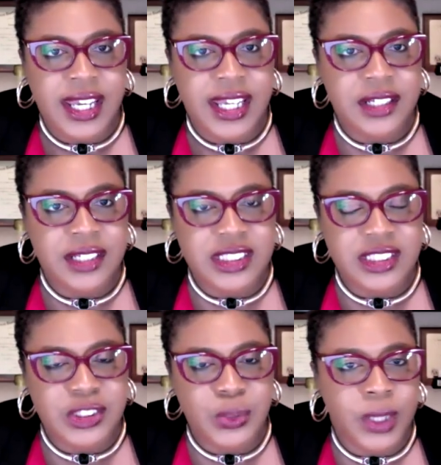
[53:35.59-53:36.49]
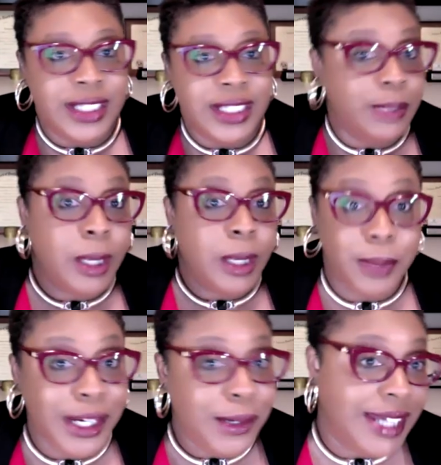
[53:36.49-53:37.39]
in addition to one that's about
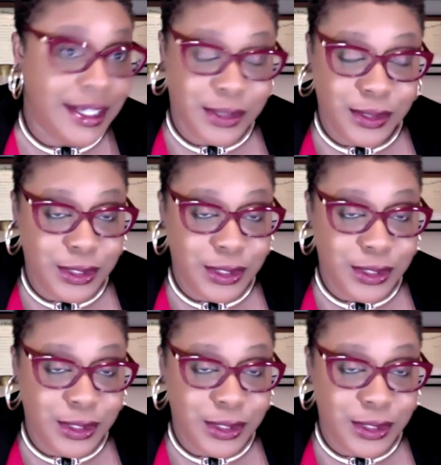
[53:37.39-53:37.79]
parent hassles.